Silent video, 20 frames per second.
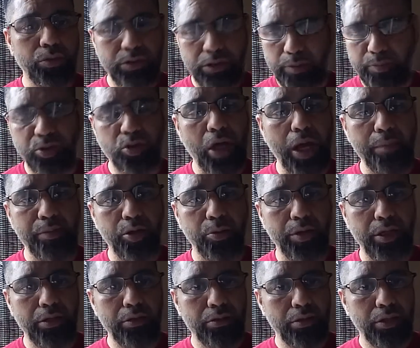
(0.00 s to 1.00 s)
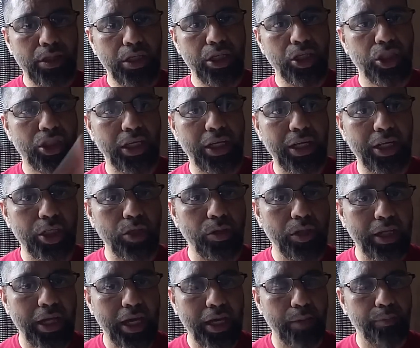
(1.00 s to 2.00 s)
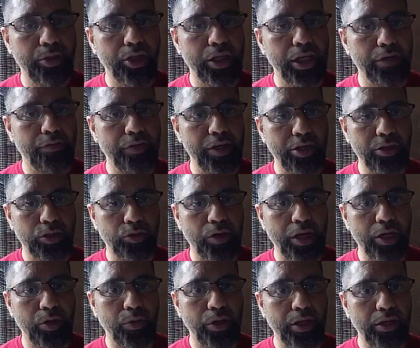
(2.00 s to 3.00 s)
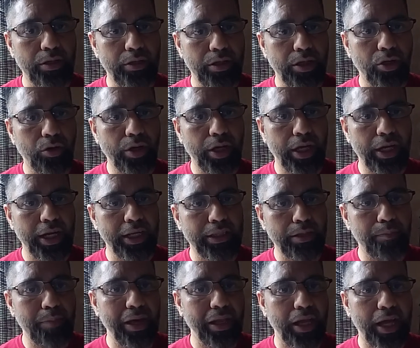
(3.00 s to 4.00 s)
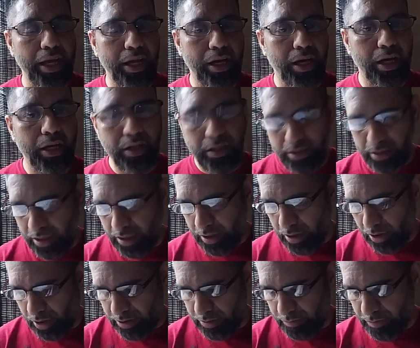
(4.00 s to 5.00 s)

subscribe to me, inshallah, you'll get up-to-date videos right away. Okay, and hit the bell icon on the